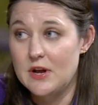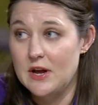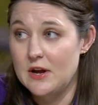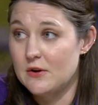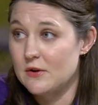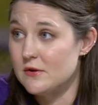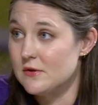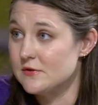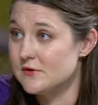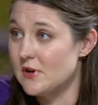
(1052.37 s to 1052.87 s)

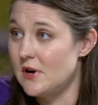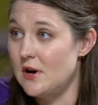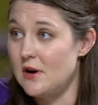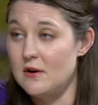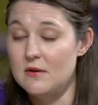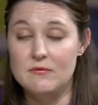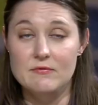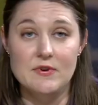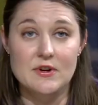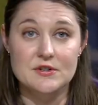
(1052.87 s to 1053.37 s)
acres
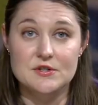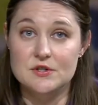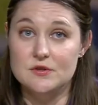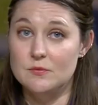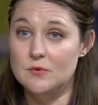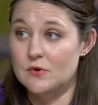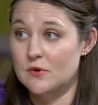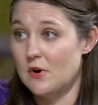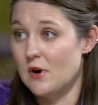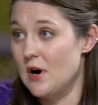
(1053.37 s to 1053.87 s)
of
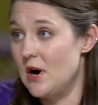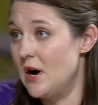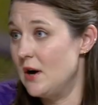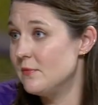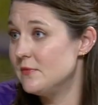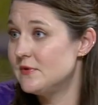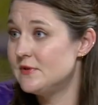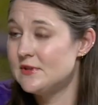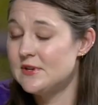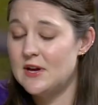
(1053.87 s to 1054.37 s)
vegetable
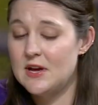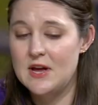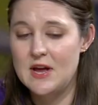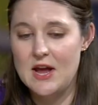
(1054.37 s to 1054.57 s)
crops.